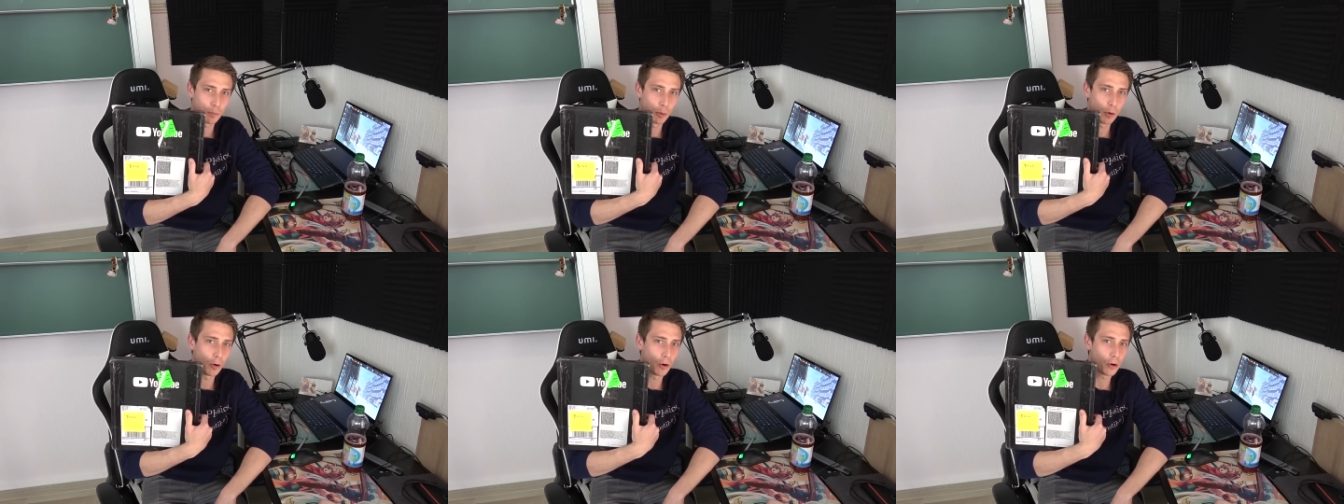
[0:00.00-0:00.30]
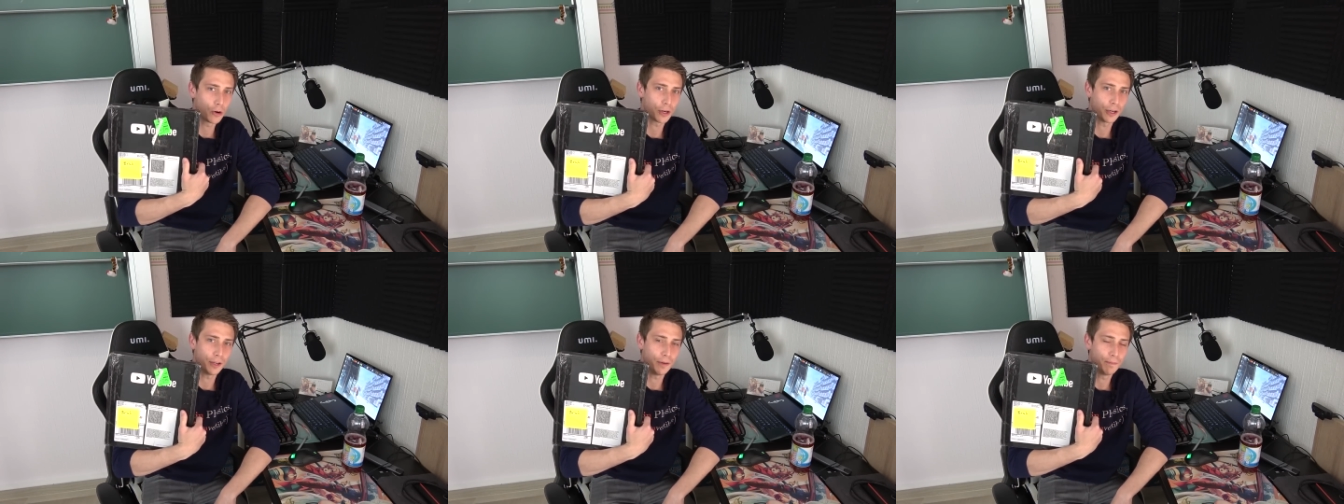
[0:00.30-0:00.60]

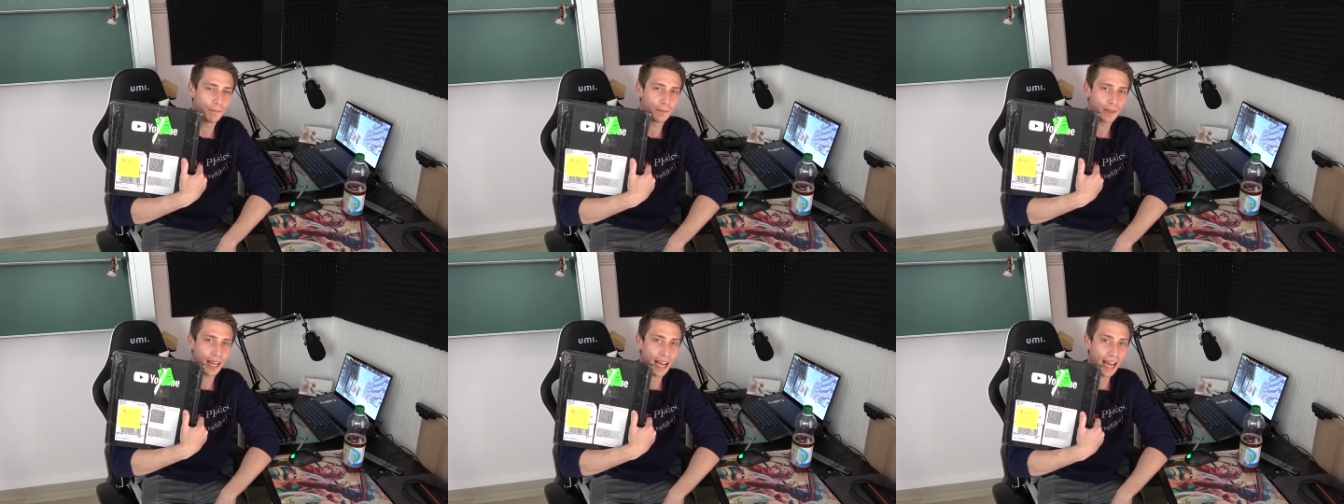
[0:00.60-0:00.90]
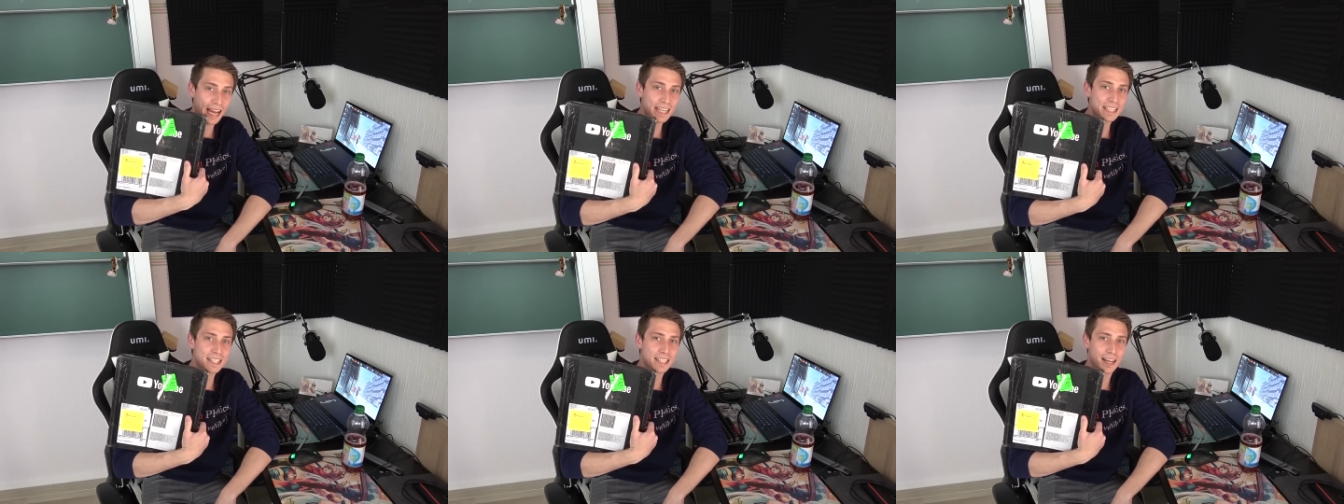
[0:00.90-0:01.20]
Porn,
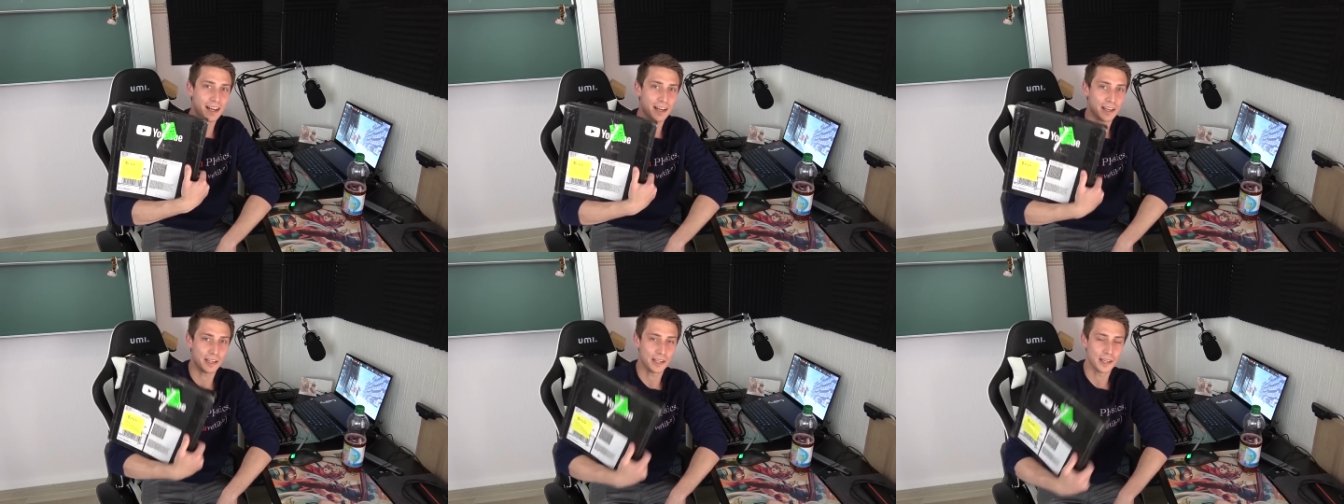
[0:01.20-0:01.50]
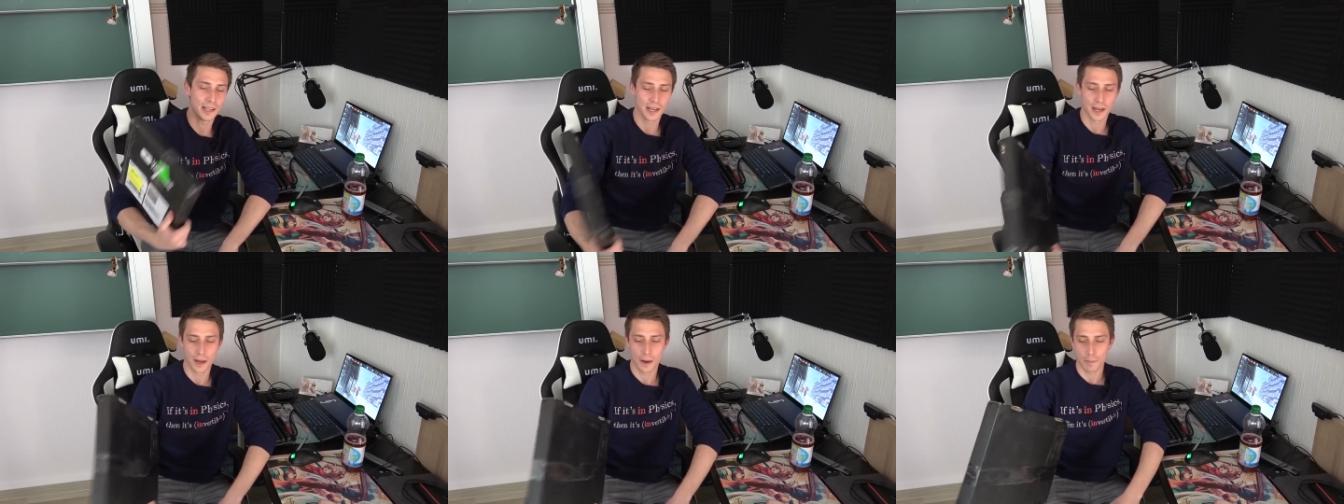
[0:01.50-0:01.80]
hentai,
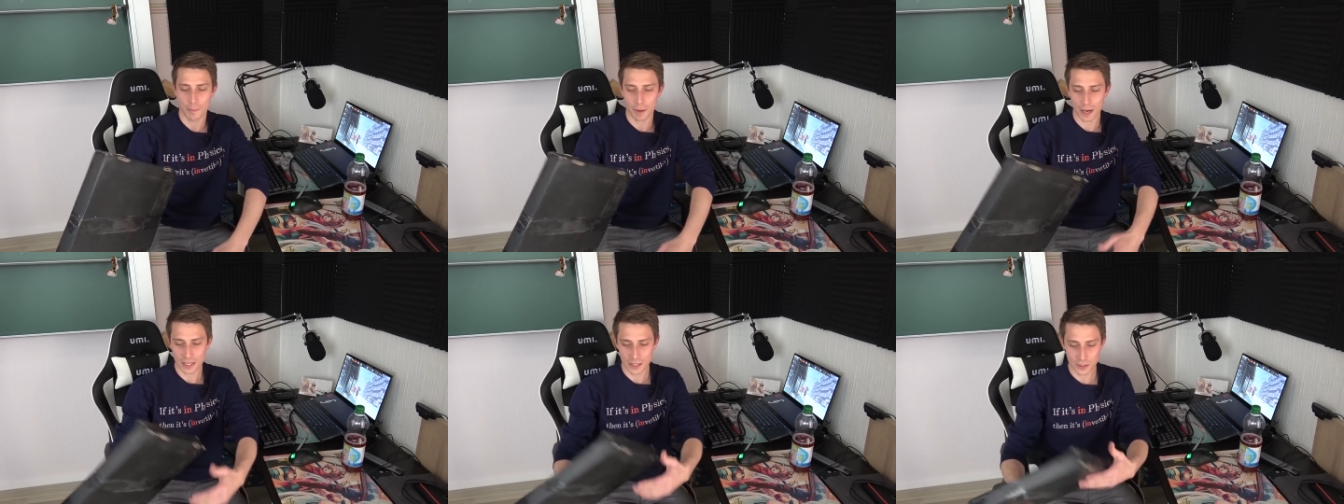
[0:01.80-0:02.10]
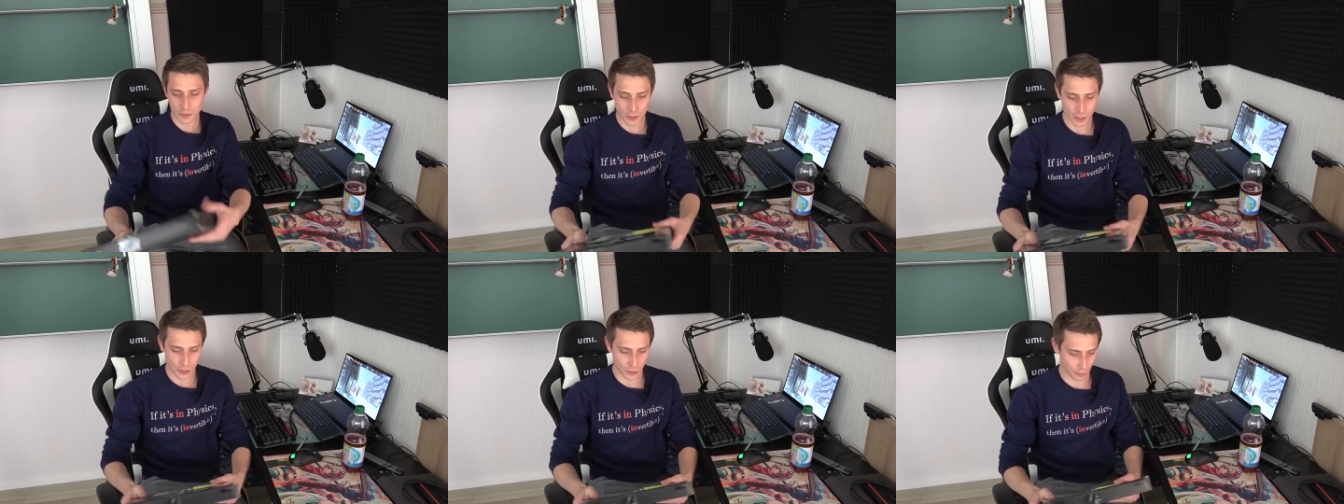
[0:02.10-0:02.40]
by
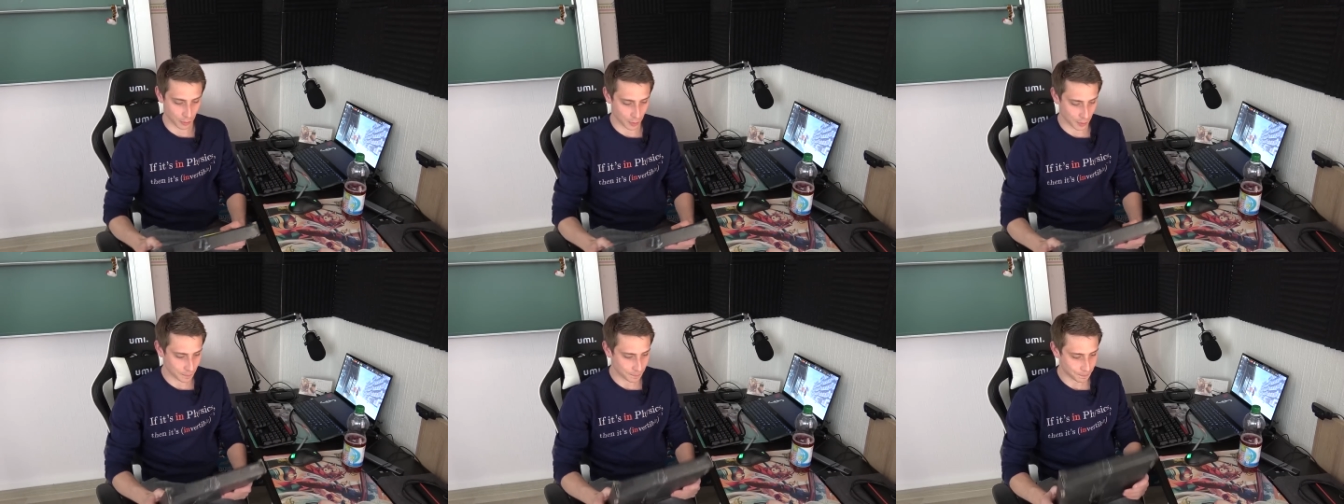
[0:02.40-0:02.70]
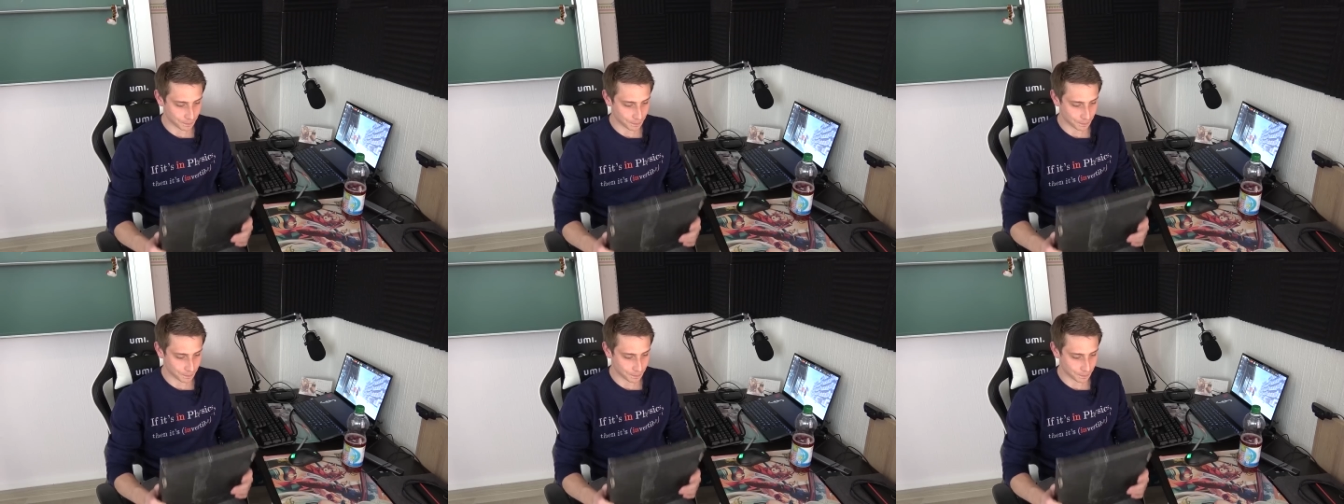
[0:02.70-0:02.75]
YouTube.